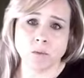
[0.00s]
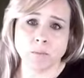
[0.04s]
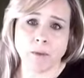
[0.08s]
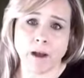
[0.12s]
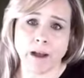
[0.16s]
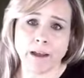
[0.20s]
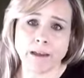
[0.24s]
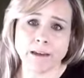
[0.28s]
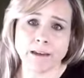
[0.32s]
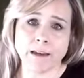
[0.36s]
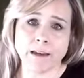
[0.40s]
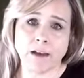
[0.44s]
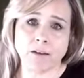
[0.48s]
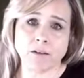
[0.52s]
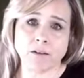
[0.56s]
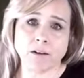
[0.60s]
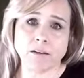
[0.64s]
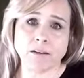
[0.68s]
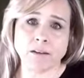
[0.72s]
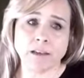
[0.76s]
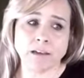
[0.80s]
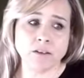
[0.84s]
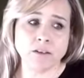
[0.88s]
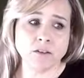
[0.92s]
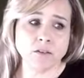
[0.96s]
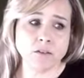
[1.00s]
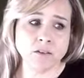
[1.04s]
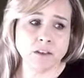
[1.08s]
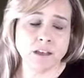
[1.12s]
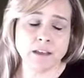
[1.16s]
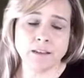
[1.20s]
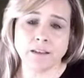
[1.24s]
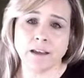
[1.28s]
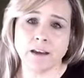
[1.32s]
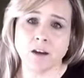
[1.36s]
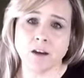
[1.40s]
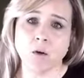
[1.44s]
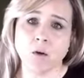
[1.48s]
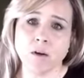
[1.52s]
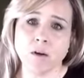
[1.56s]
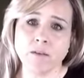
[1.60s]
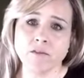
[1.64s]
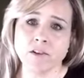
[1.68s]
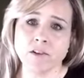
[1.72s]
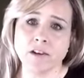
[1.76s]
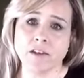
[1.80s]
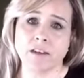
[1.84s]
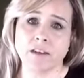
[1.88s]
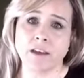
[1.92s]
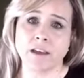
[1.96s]
mind down and they just think they know
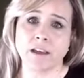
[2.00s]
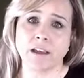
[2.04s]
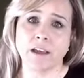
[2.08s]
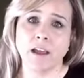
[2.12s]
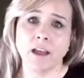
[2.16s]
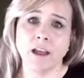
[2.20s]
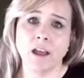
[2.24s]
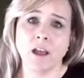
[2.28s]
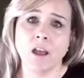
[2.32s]
everything.